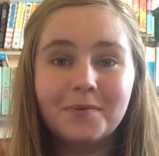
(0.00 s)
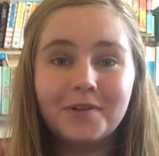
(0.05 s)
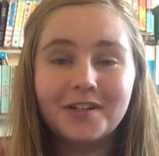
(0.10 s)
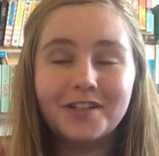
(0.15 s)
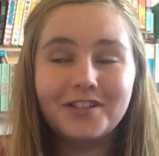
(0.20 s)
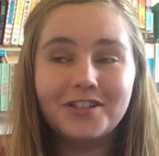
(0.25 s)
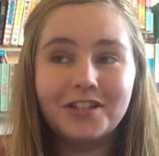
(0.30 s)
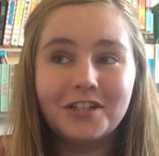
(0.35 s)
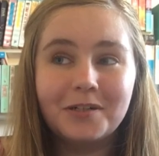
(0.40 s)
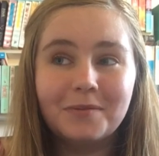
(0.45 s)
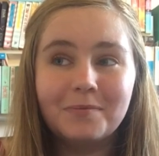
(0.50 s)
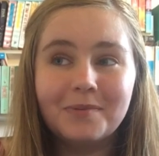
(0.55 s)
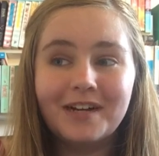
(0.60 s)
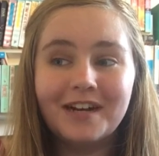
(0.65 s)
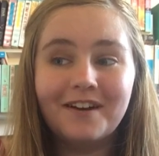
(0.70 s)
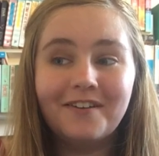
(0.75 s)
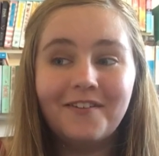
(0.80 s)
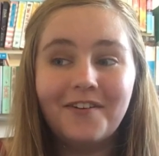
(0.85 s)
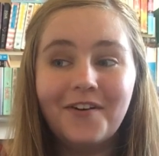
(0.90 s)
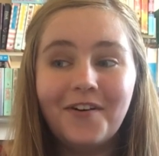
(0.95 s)
BookTube?
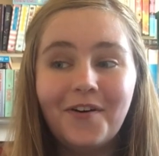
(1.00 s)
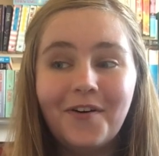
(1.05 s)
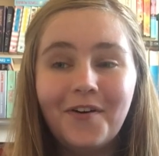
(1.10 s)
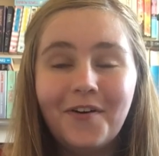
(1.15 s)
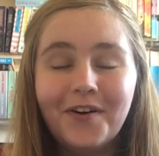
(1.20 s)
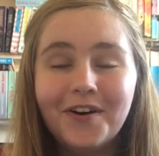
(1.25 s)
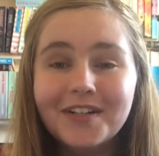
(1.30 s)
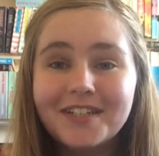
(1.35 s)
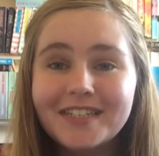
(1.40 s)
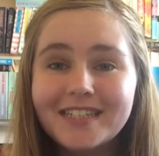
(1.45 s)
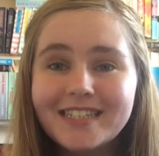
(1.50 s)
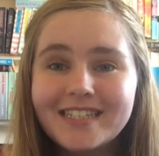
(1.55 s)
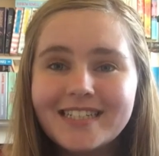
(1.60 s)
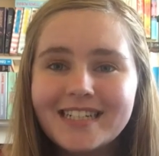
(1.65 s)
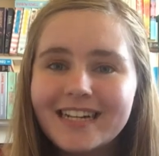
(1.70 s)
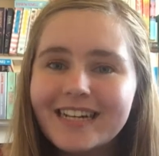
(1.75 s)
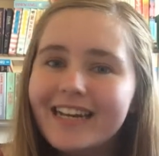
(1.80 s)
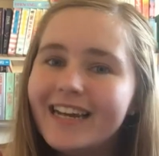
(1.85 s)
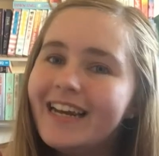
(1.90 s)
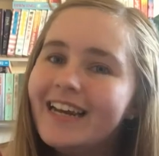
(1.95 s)
Now honestly,